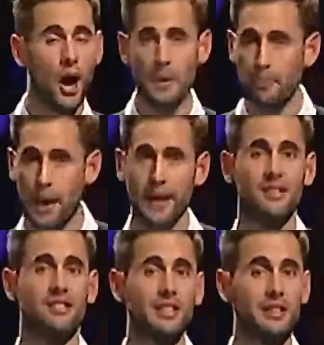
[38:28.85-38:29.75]
I've been
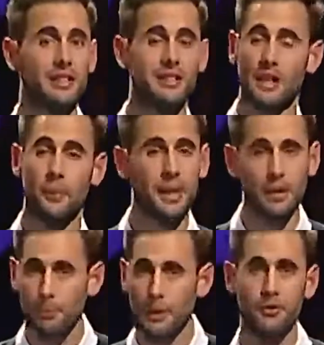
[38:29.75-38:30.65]
practicing this and
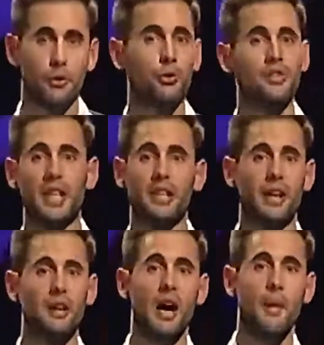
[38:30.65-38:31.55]
I'm in a bit of a
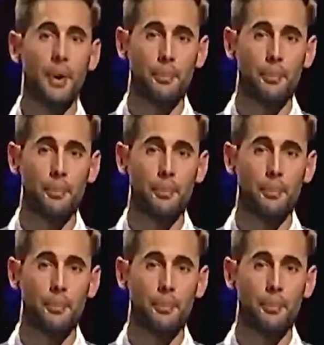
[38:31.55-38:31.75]
routine now,